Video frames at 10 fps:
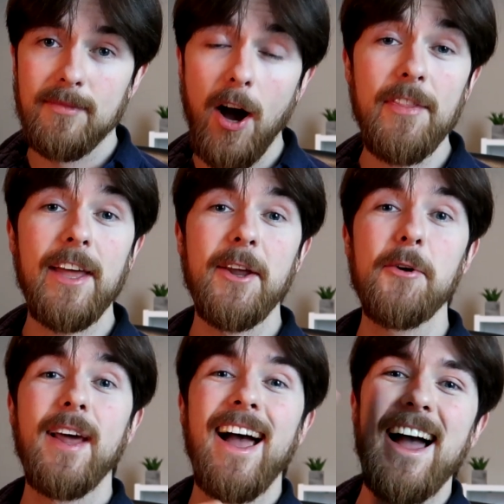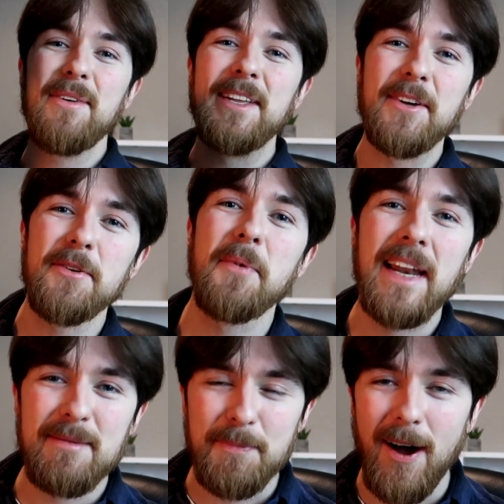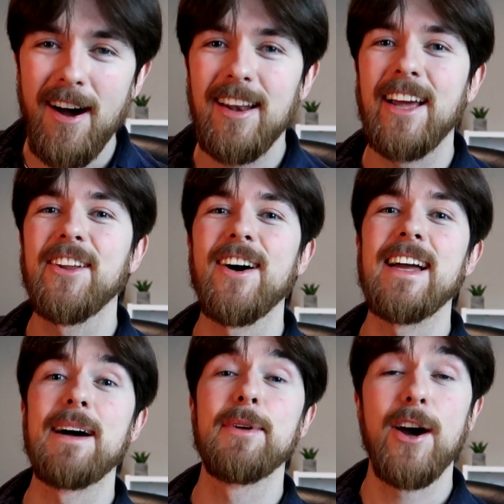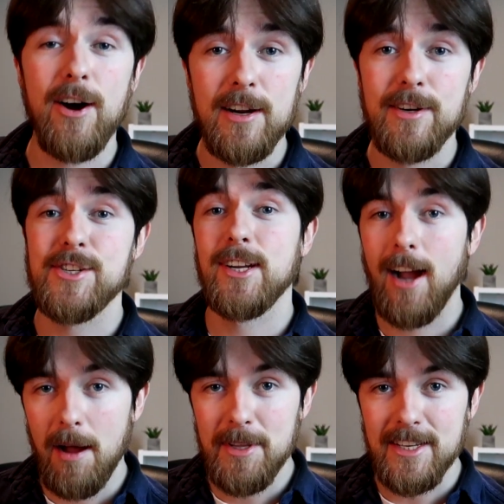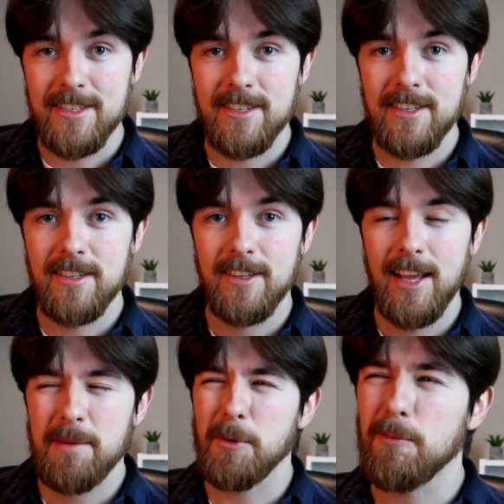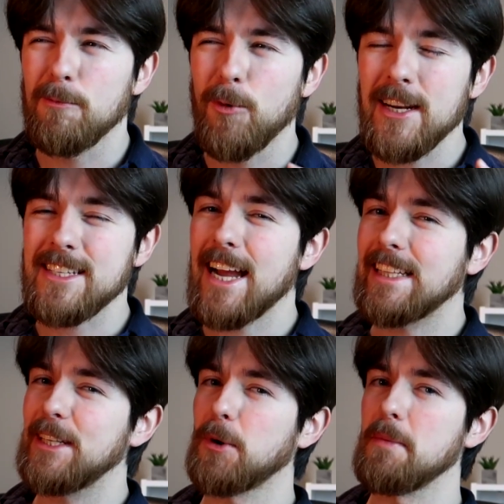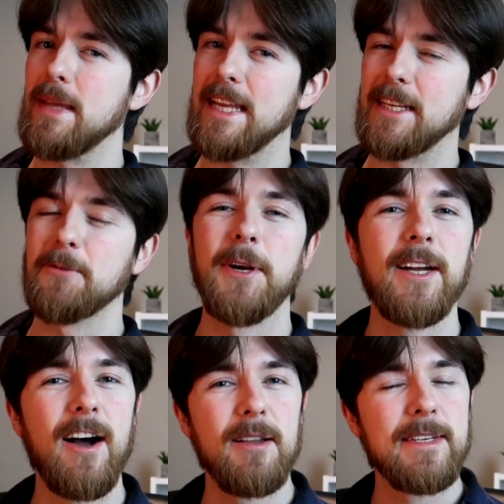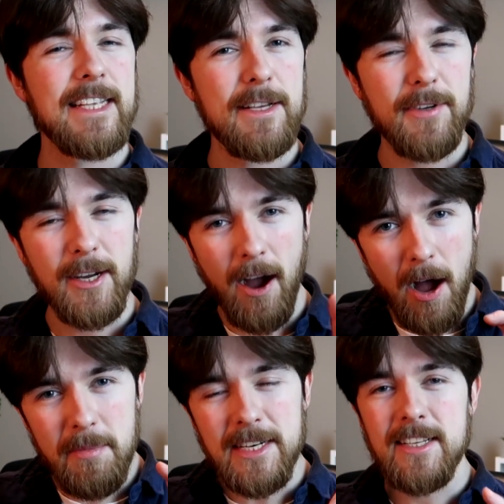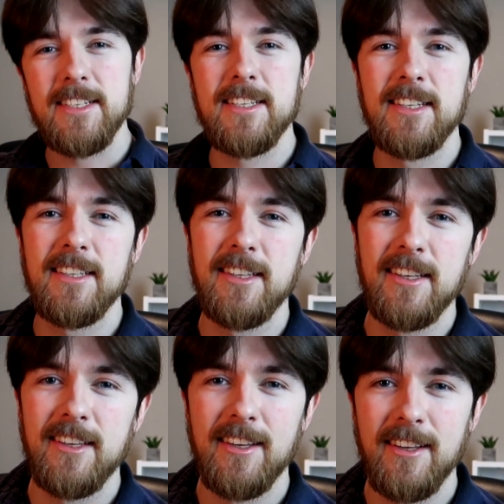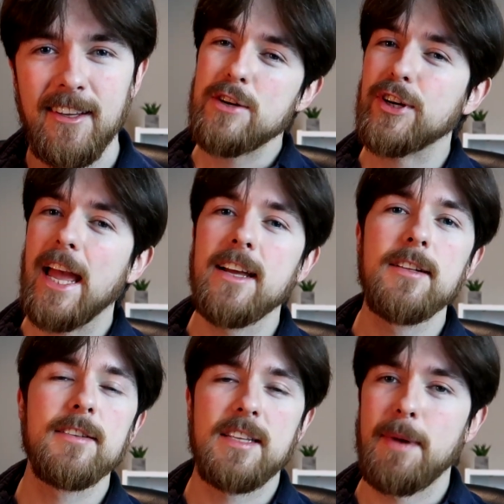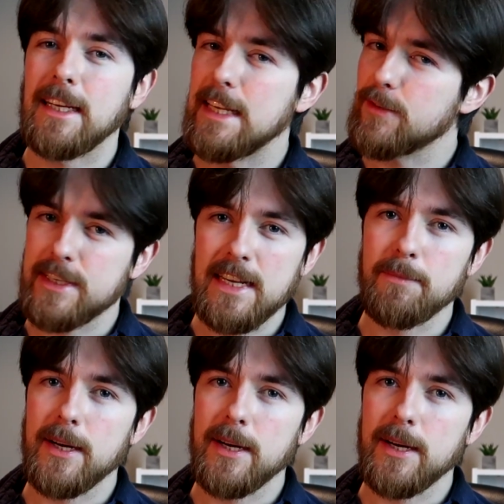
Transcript: On that note, how are you doing? My name's Paul and I am an Irish communist. But what exactly do I mean when I call myself a communist? Frederick Engels, the magnificently